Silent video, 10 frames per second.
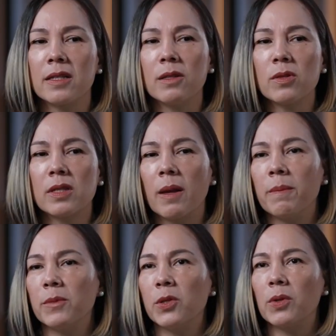still
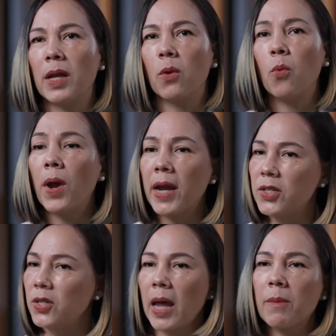some, you know, like
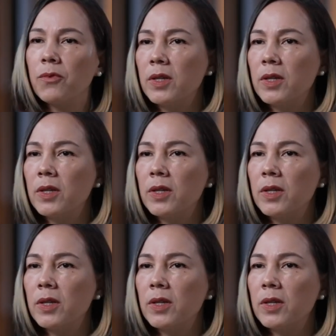wage gap, for